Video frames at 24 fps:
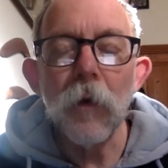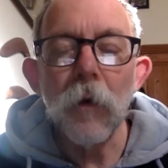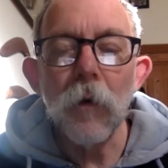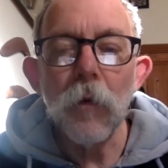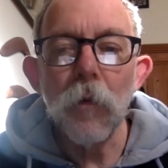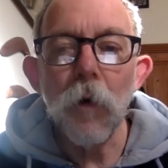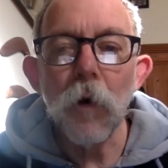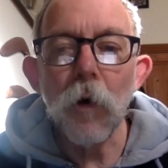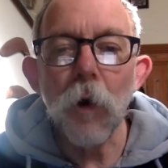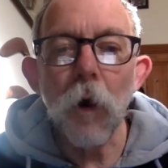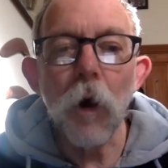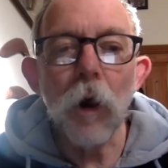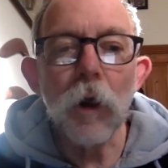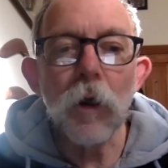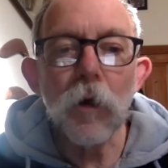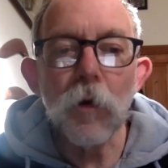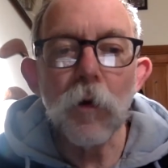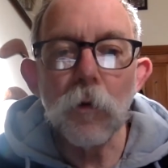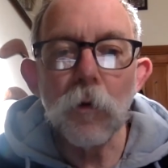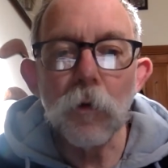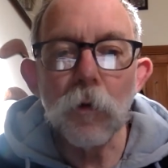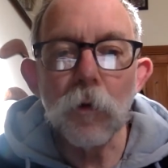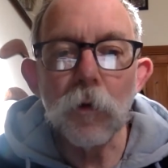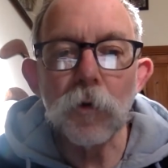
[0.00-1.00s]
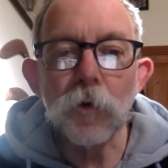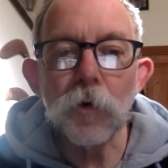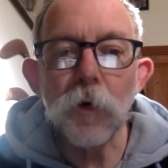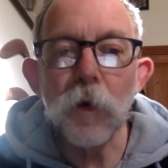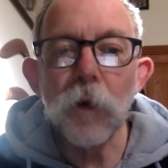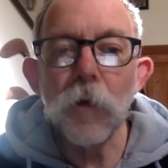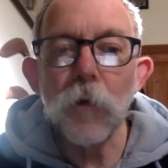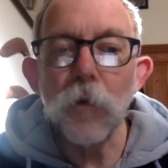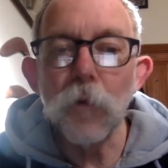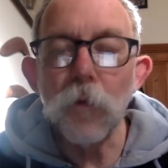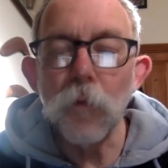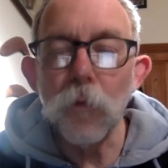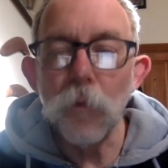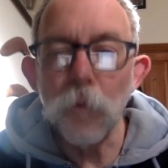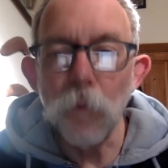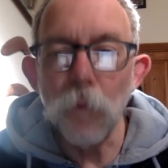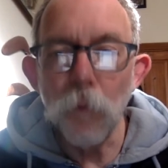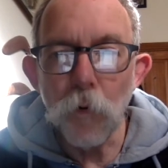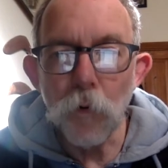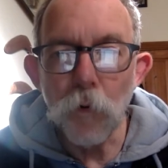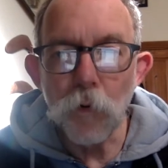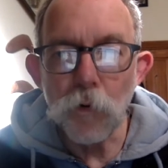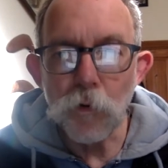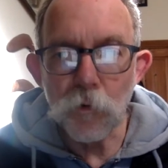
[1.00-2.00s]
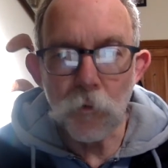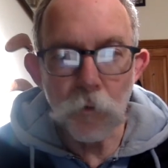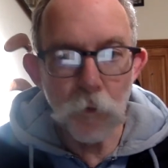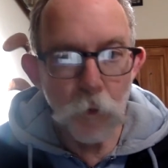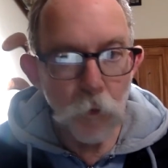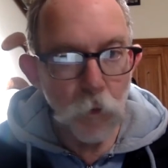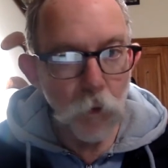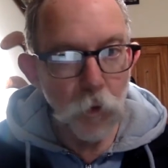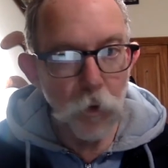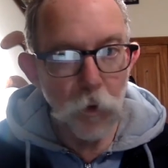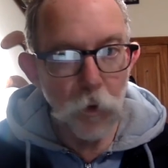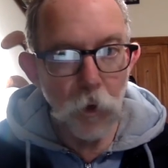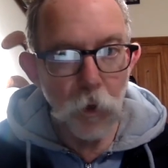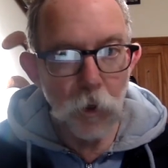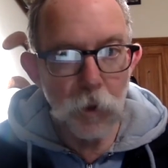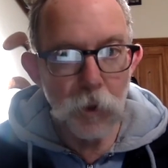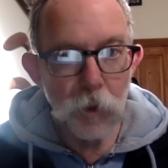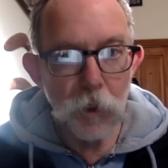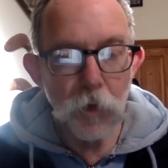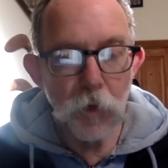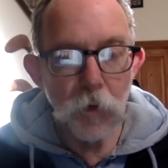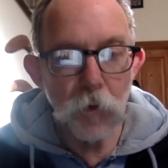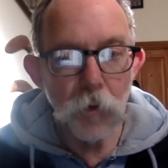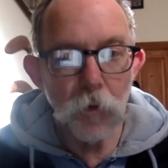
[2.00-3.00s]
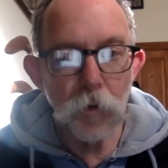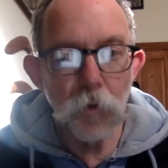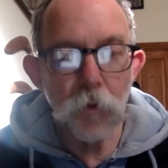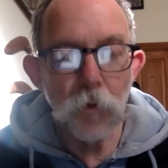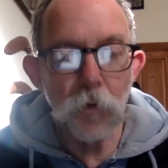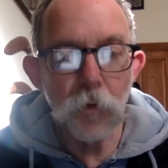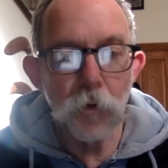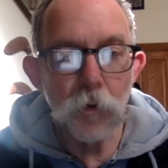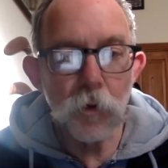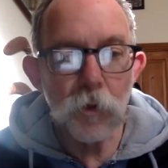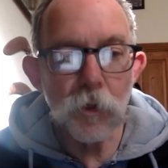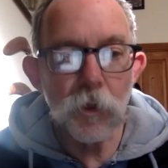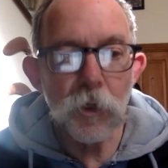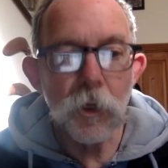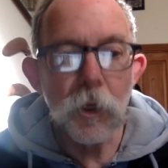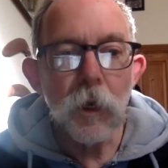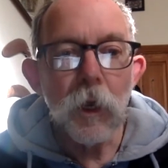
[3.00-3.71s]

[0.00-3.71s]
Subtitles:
what I call the 3 rules for organising your thoughts.